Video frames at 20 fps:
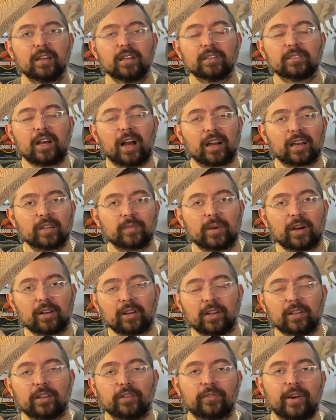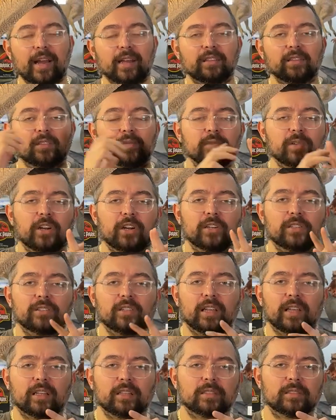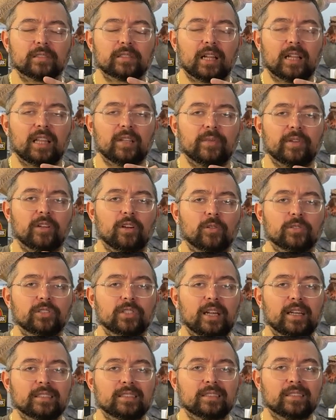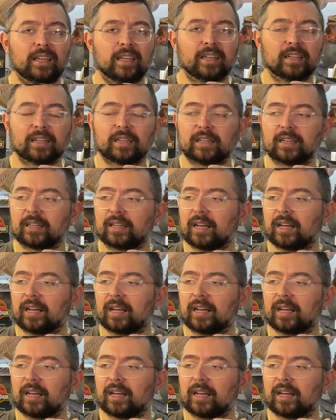talking about other random nerd things. Let me know what you guys think.